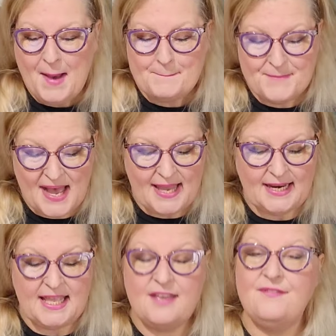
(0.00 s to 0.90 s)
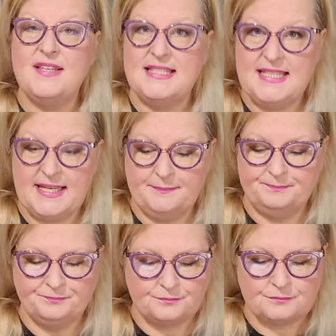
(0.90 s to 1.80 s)
But if it did,
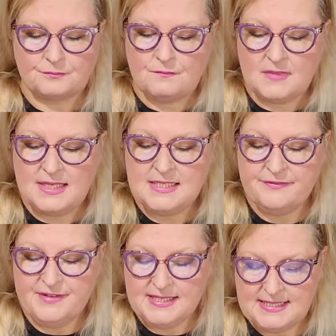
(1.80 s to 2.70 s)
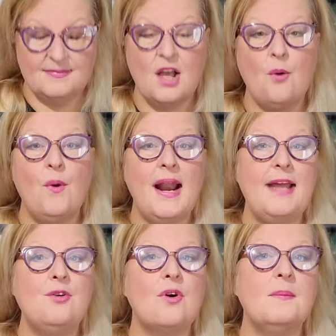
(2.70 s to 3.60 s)
to fix that, what I
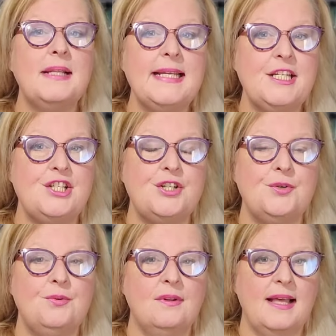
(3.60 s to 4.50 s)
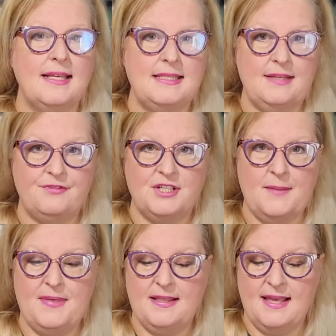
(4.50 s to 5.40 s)
normally do, like I said, for
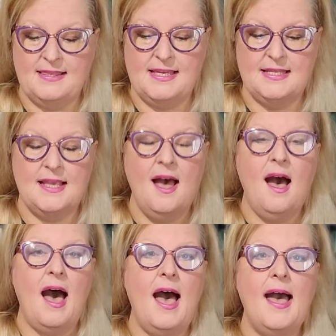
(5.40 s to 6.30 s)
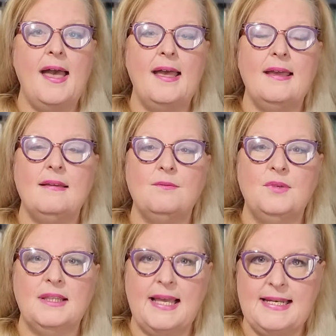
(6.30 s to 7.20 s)
something like this, I
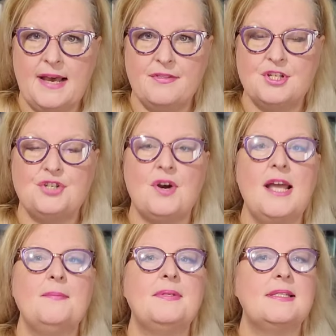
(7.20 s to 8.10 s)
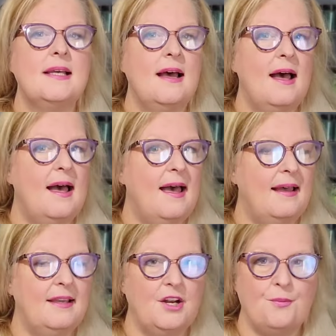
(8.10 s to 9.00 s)
would lay down the stripes,
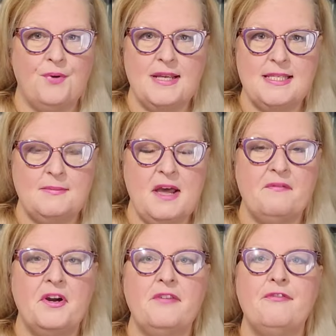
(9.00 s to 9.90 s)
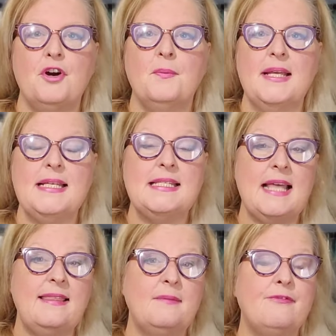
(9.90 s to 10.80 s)
you know, press them down very firmly,
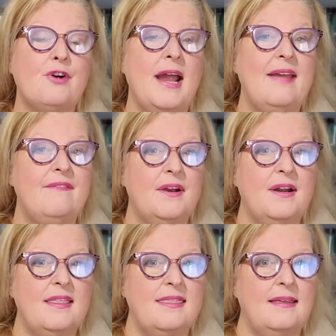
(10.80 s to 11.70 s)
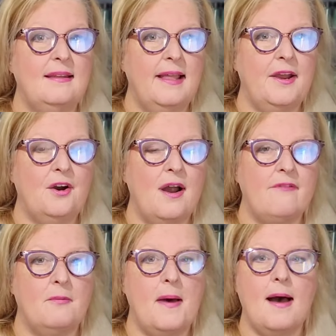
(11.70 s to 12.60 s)
send it for a very thin layer of
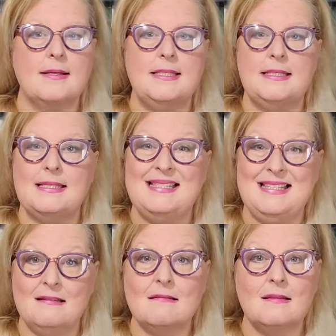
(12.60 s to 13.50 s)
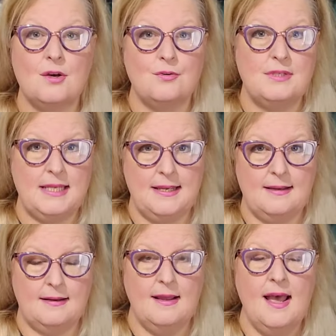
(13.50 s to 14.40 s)
epoxy to seal those in.